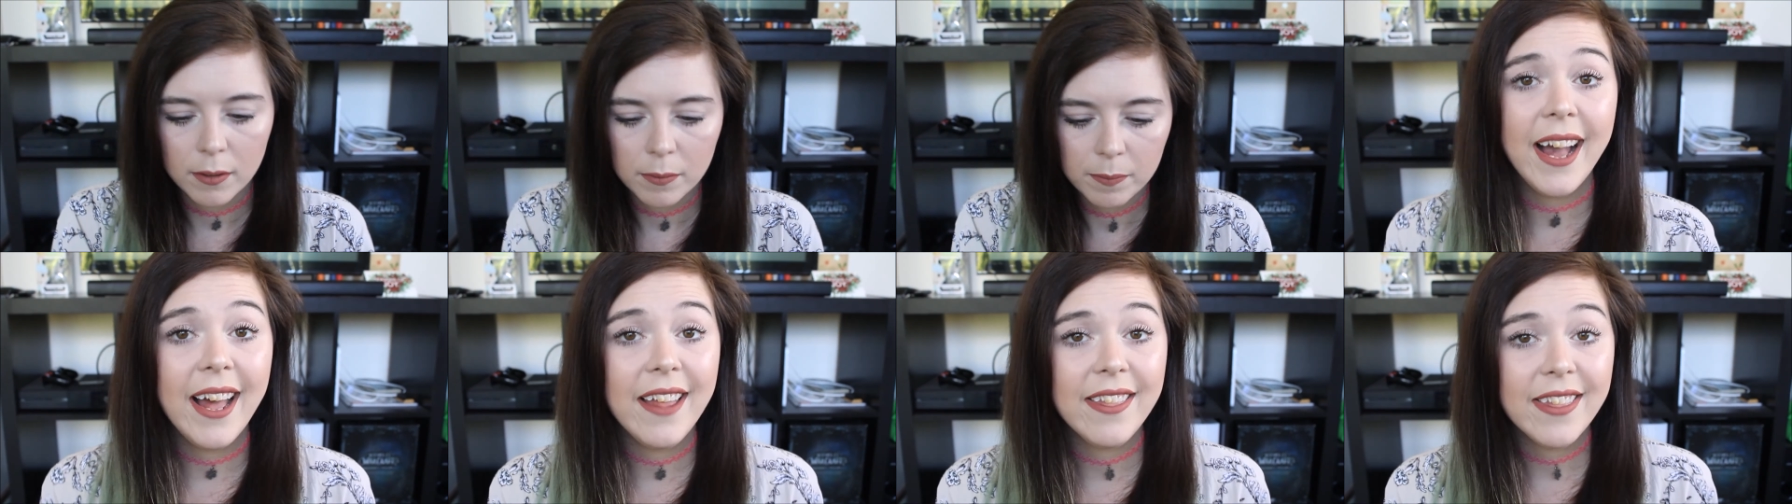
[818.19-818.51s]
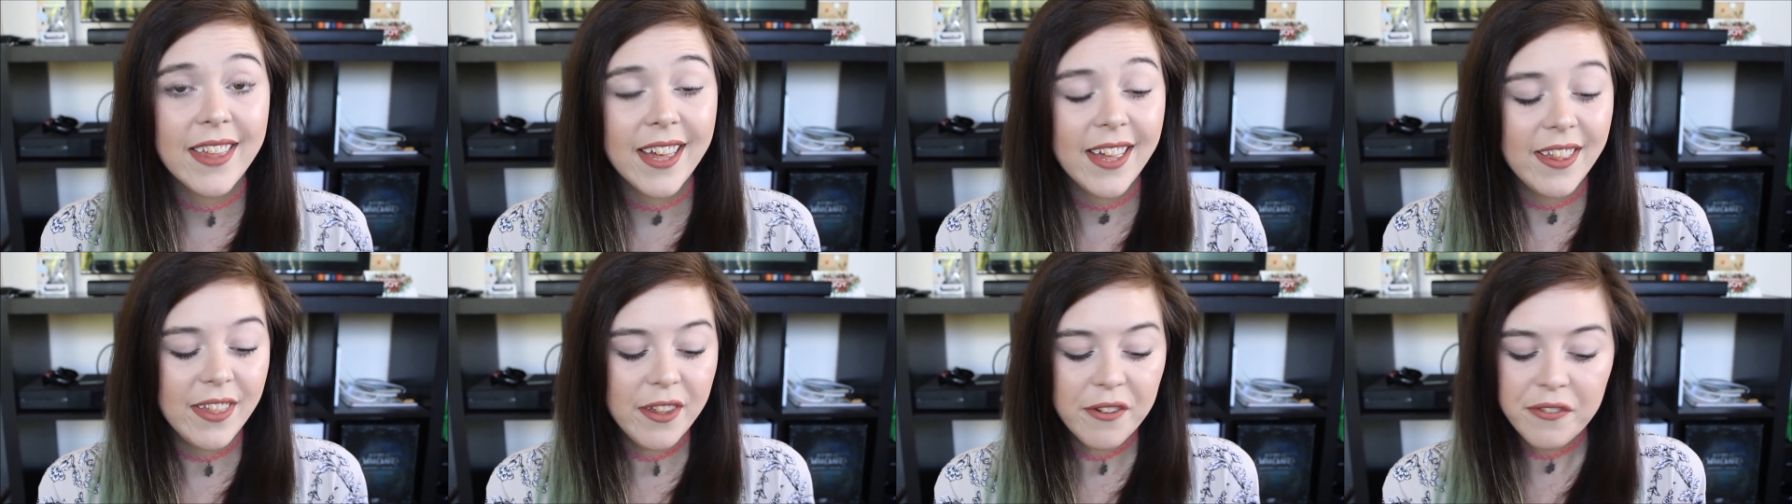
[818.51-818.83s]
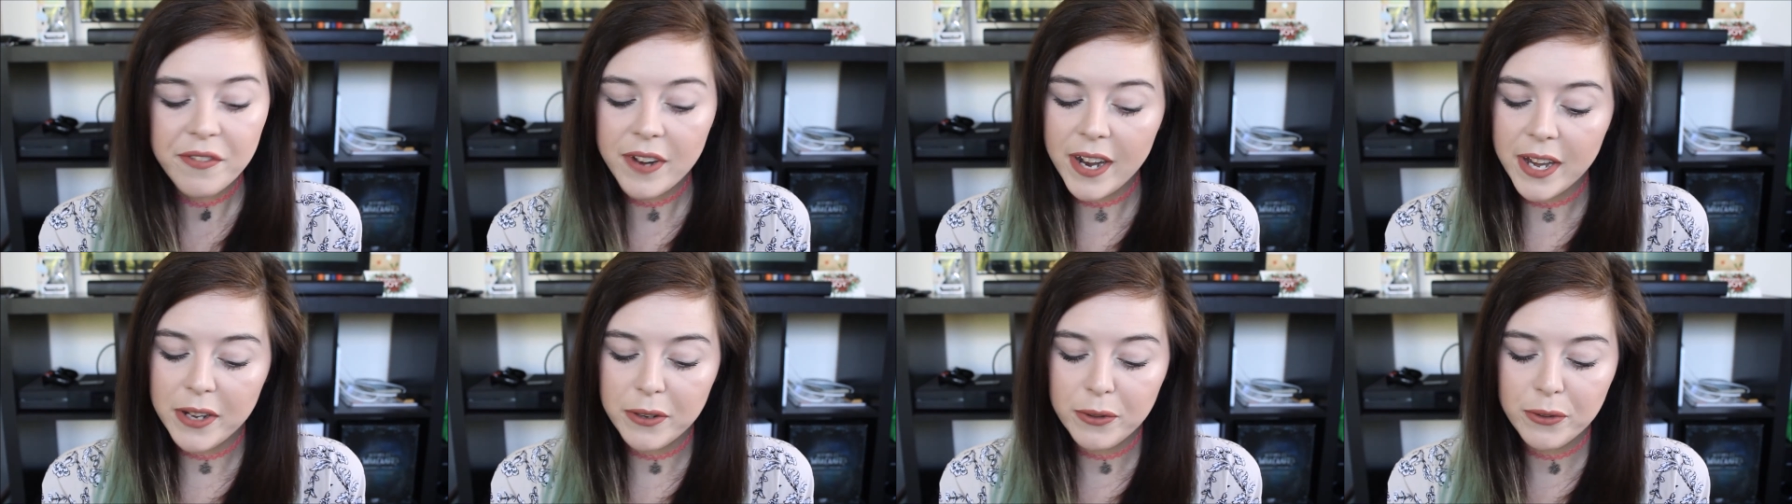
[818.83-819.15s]
And then the
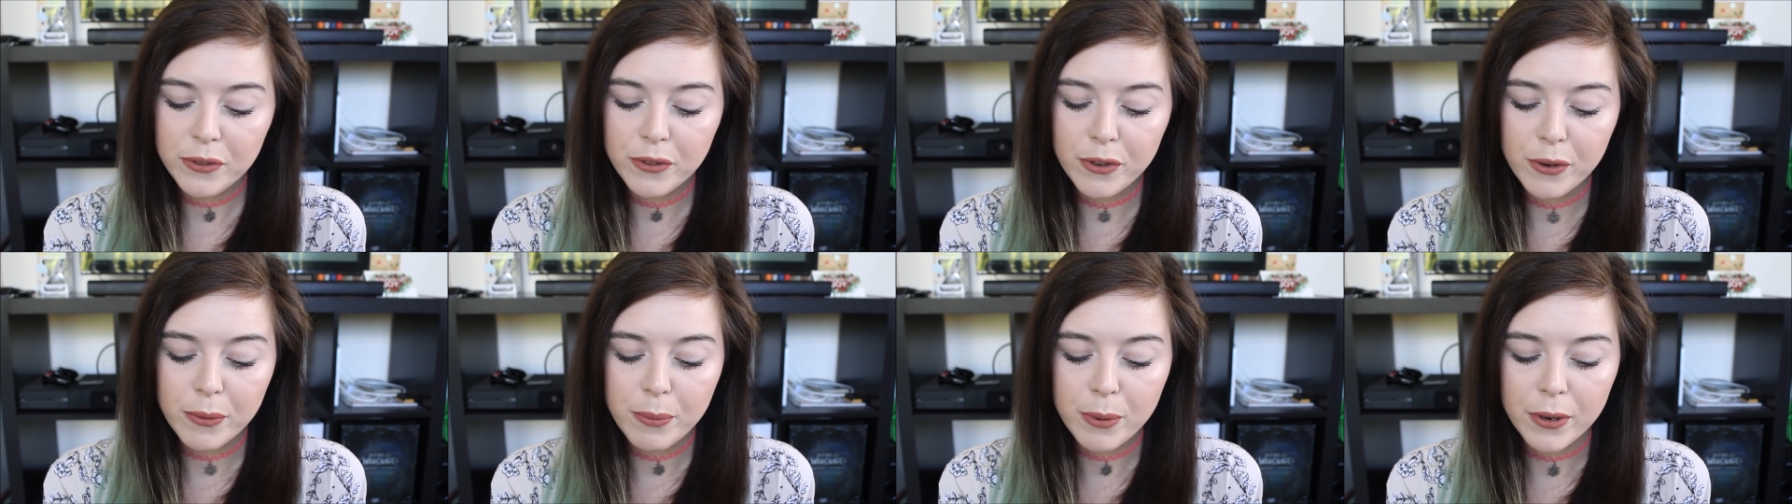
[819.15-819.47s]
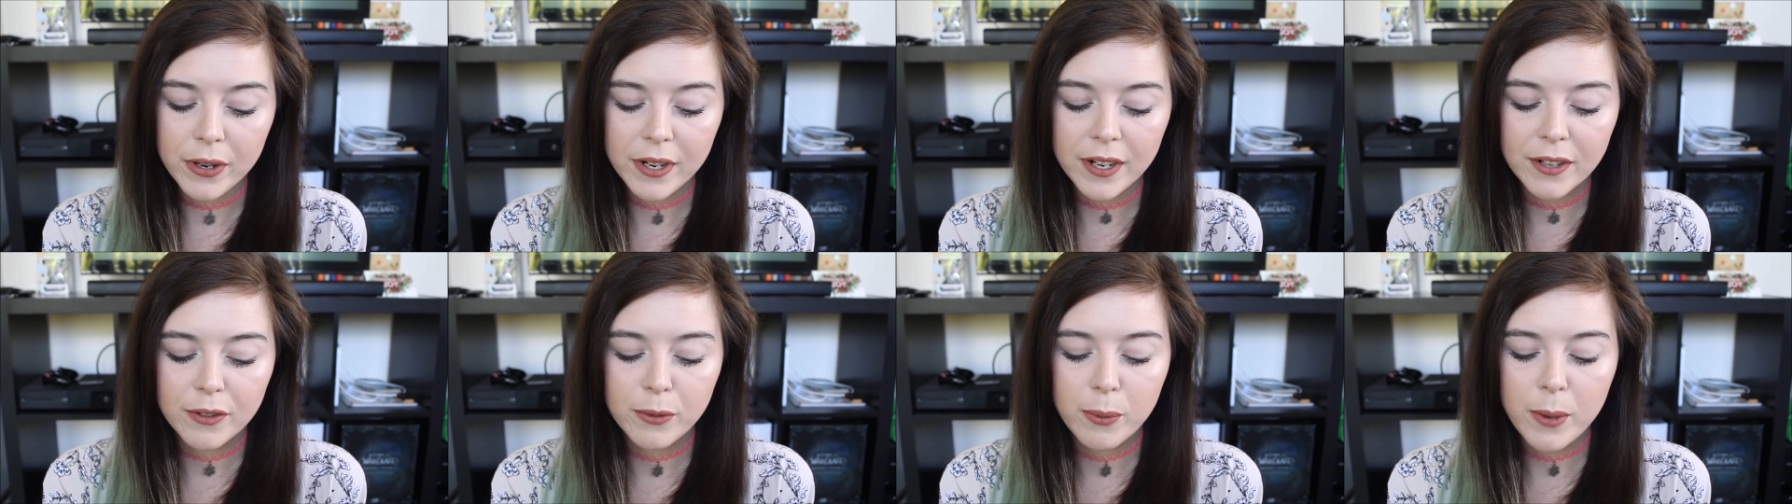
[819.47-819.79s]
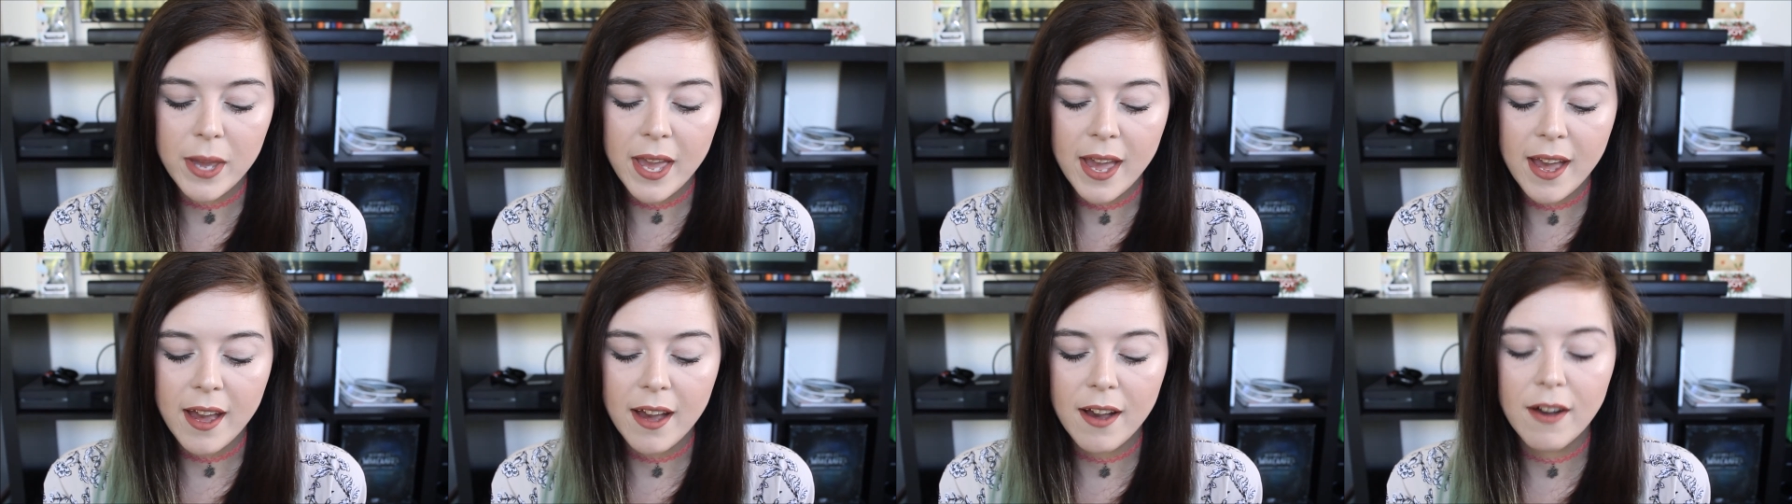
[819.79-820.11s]
final 2 products we
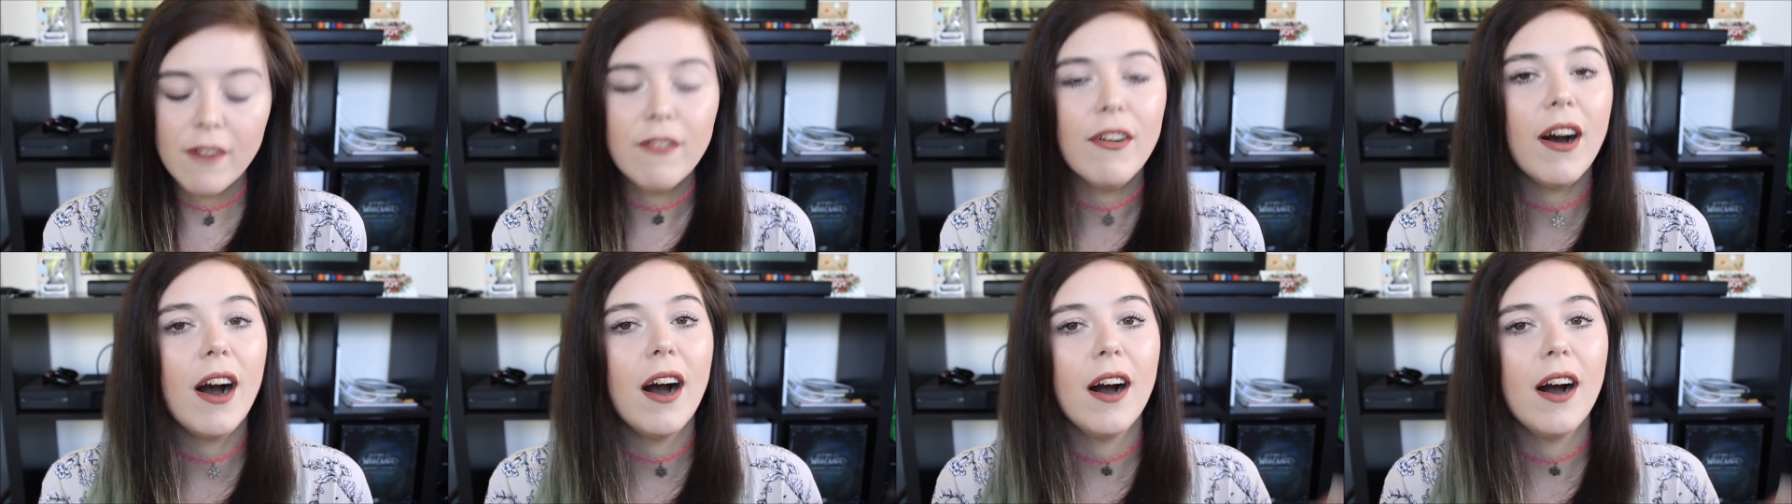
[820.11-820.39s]
have